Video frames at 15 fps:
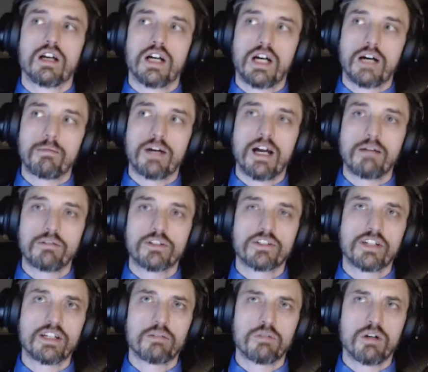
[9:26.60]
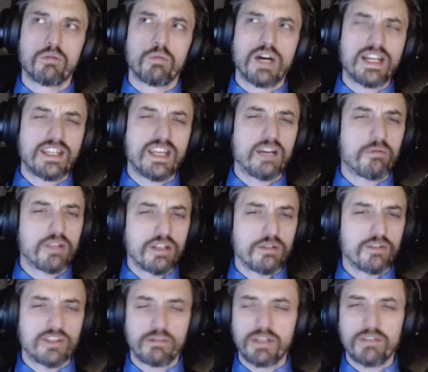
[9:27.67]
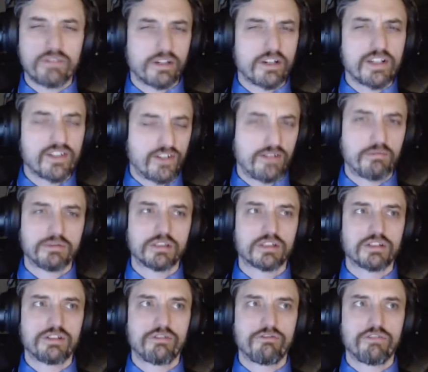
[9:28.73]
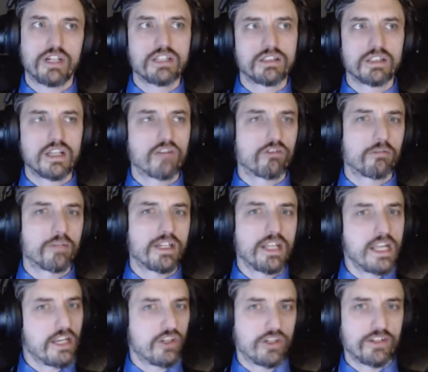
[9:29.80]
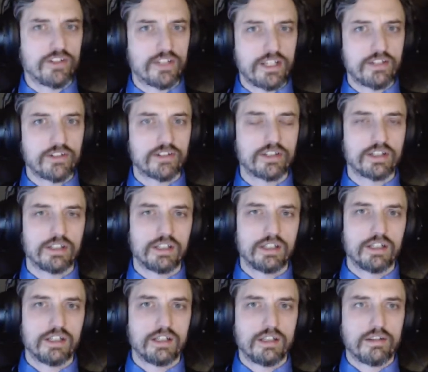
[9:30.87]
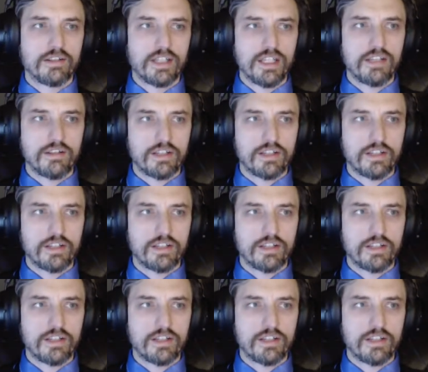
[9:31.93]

um, I was like, well, why can't we use something very similar to fund government agencies? The